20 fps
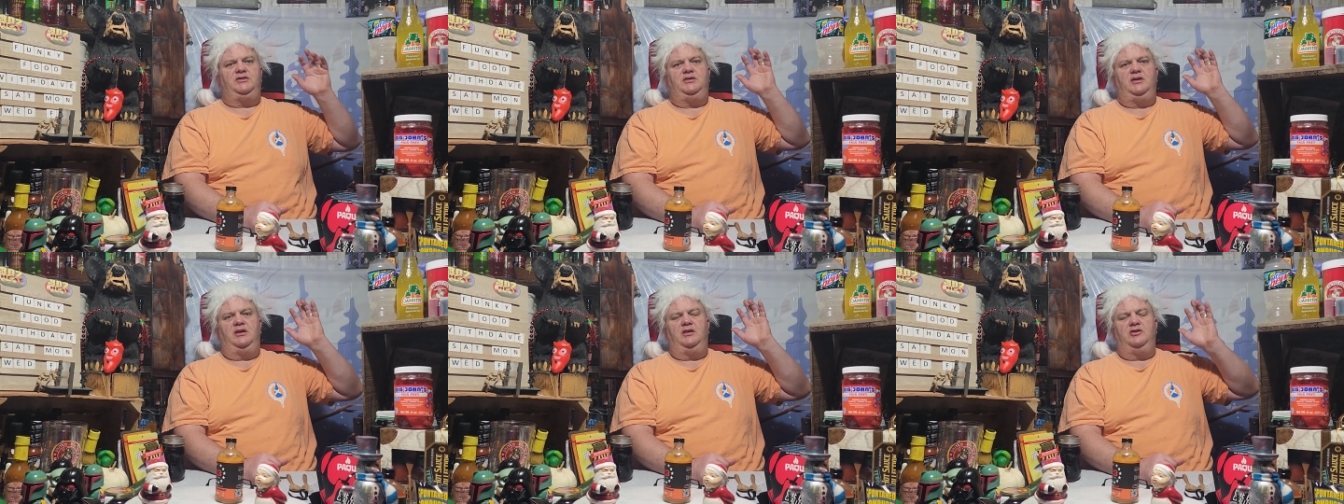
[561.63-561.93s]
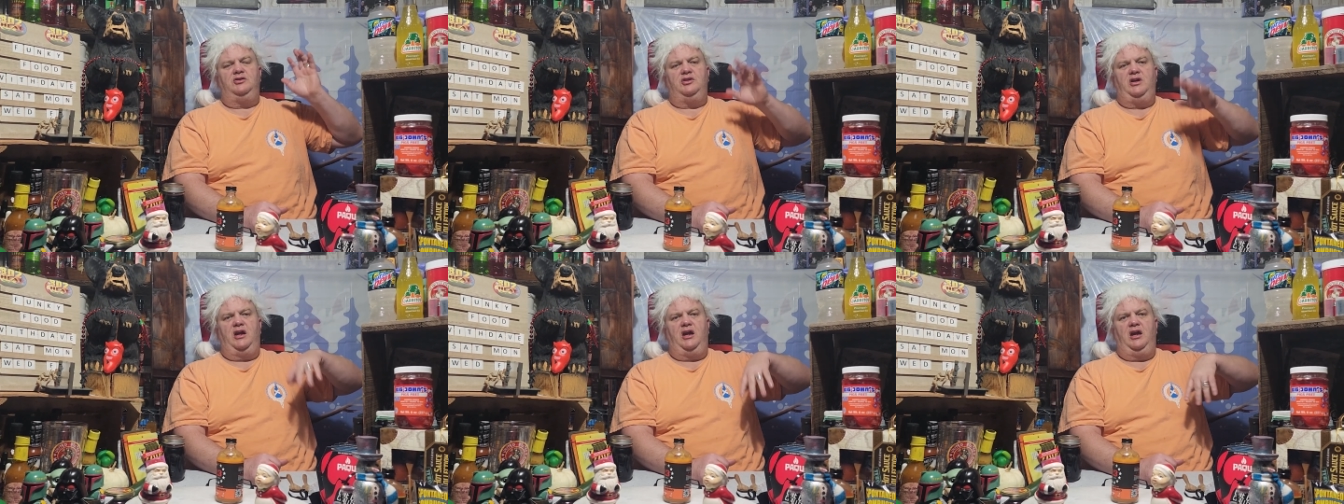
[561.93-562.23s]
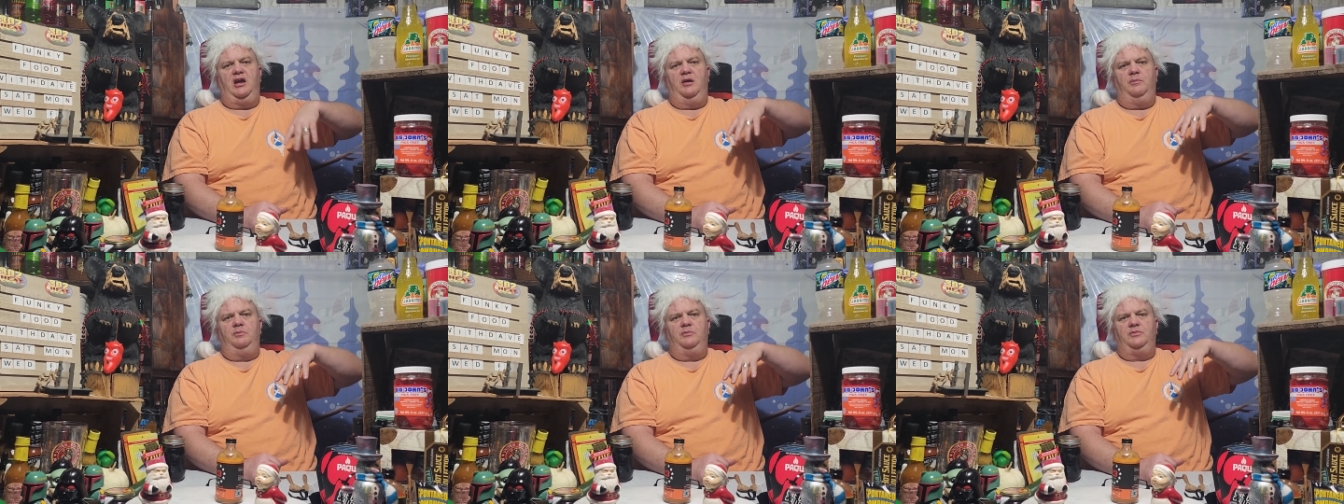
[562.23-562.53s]
and
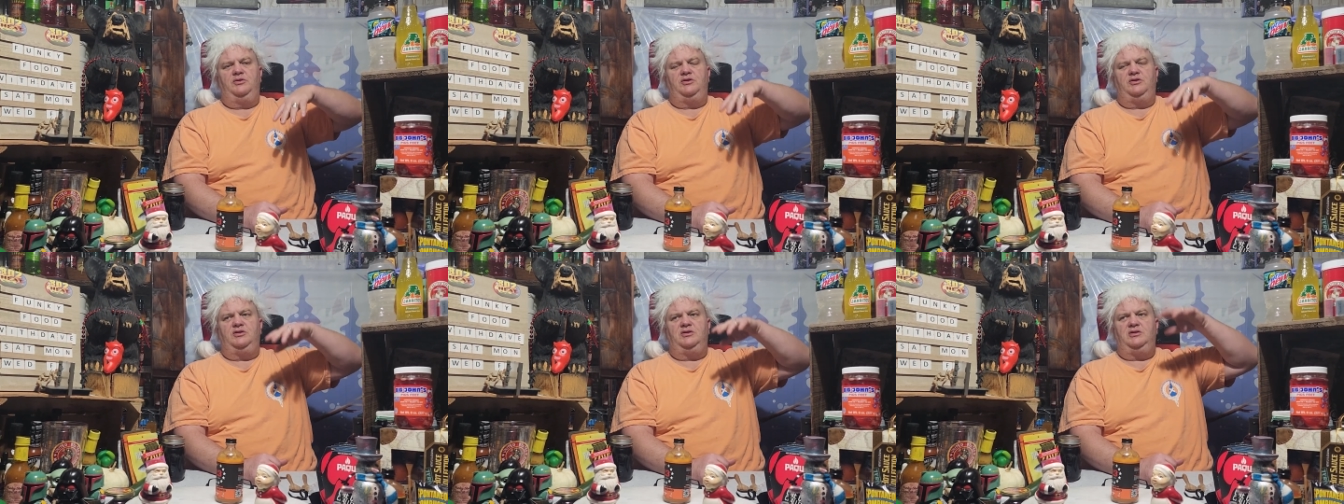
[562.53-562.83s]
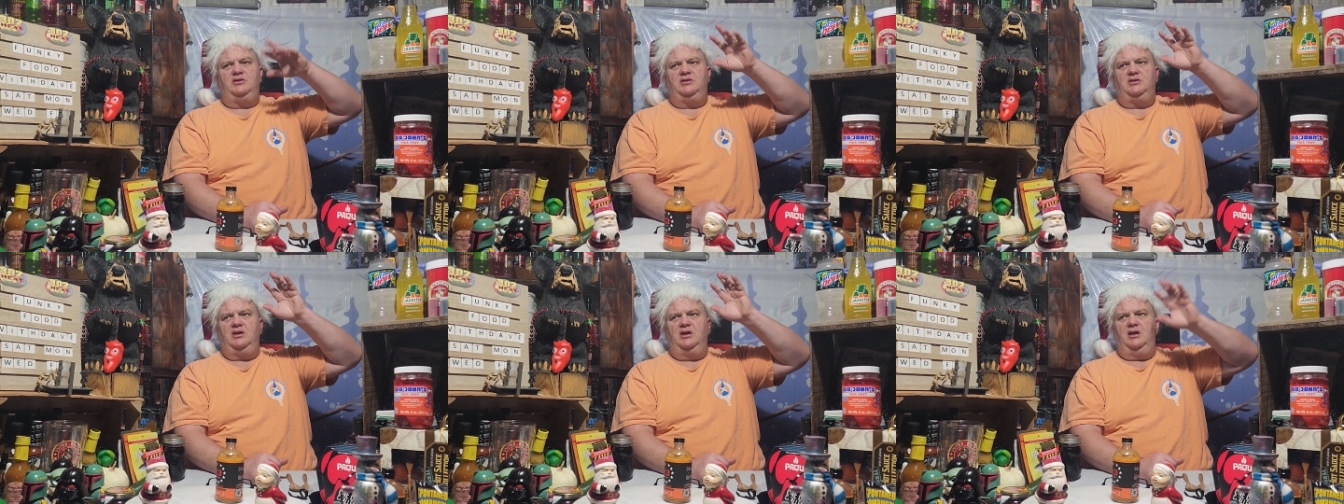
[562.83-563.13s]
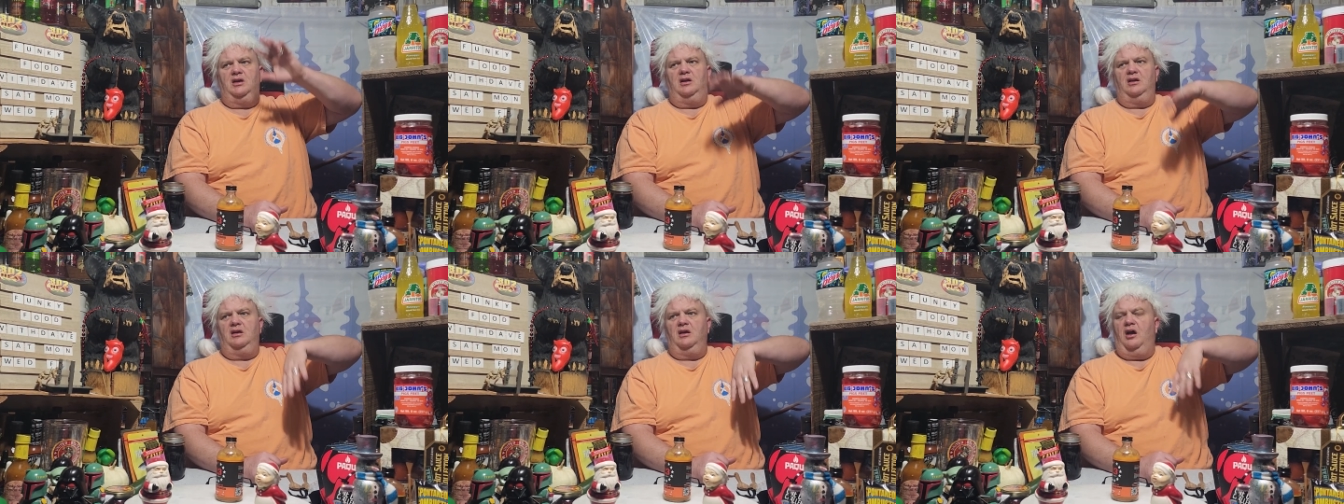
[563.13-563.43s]
jams
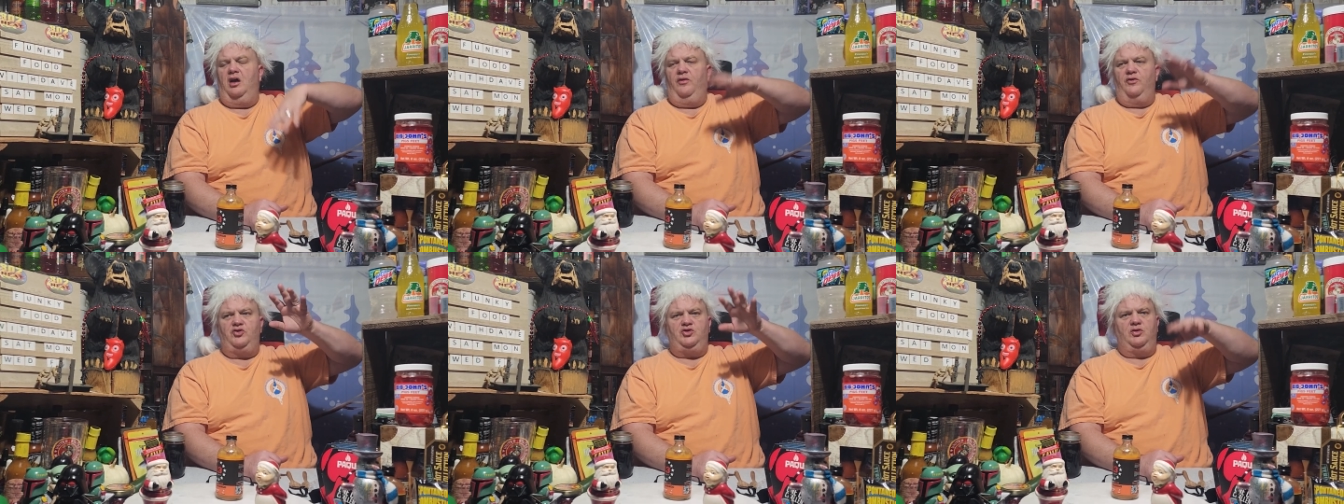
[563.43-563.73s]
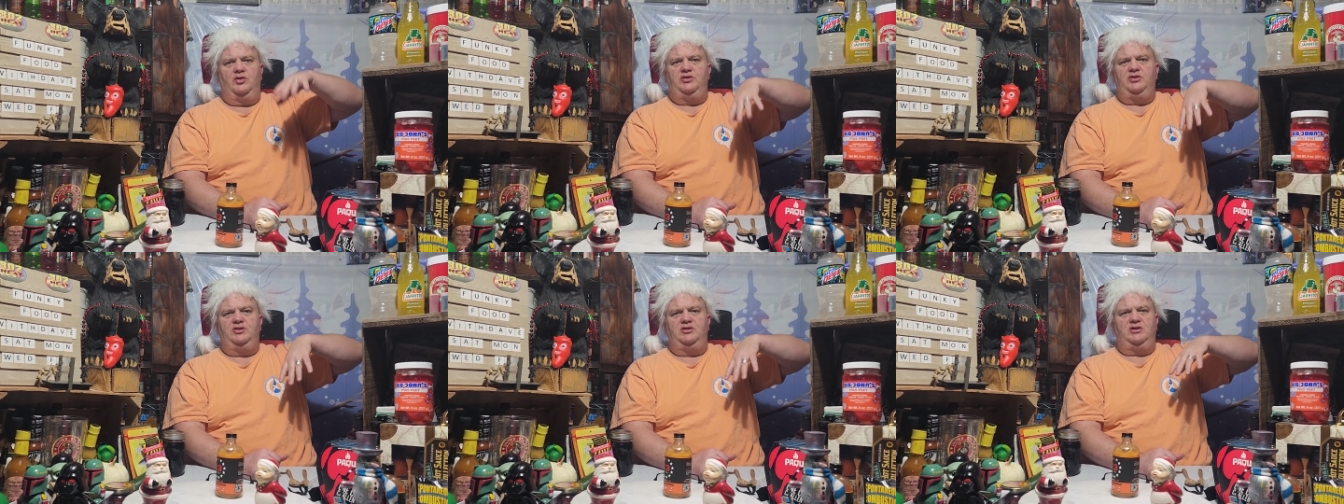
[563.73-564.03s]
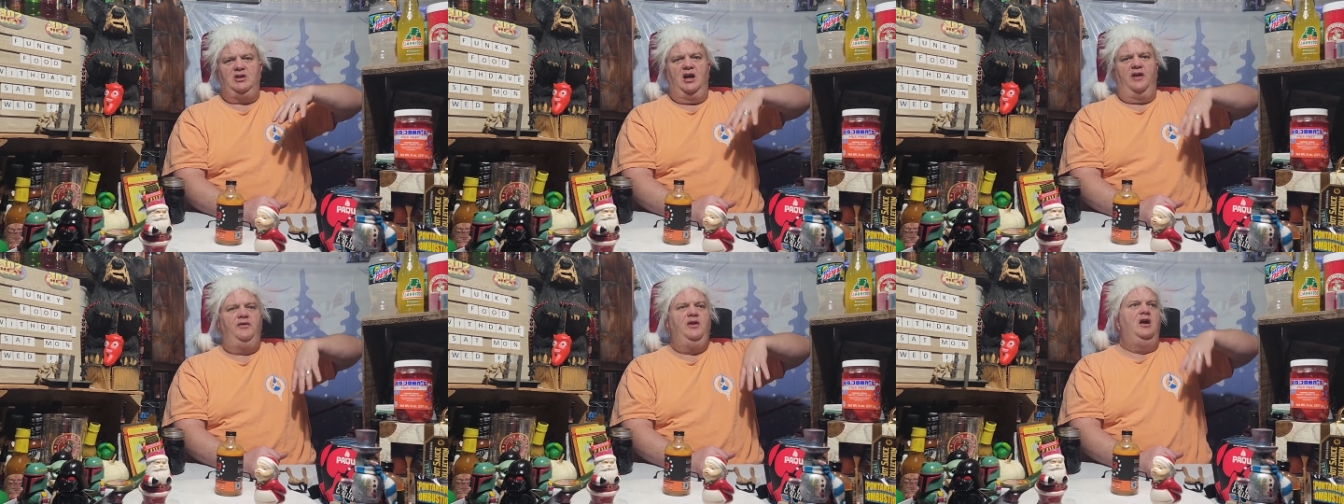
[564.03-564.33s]
and salsa
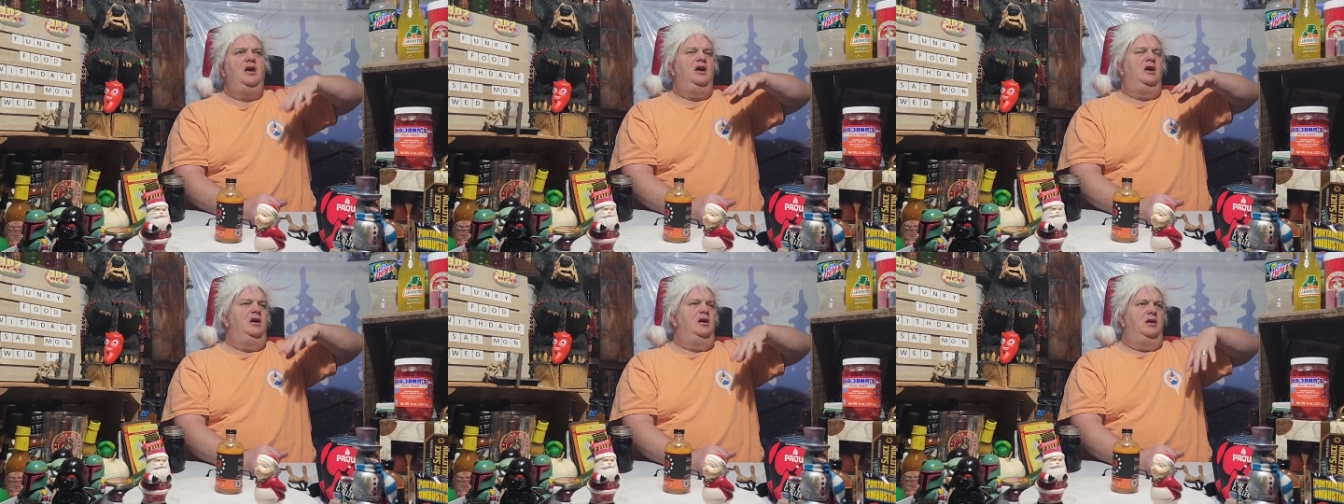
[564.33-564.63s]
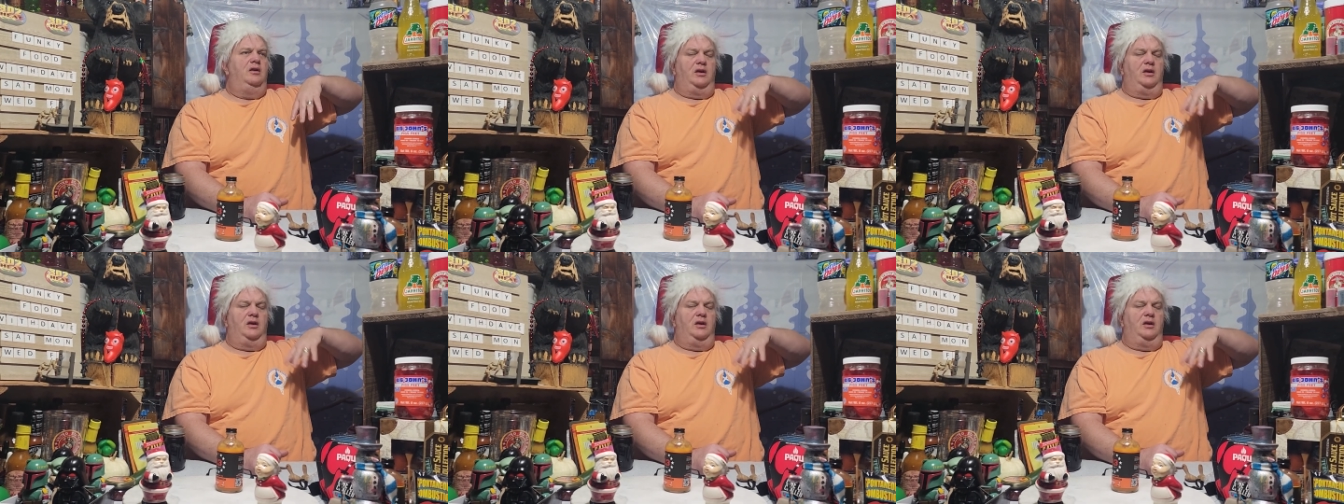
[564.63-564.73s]
sisters.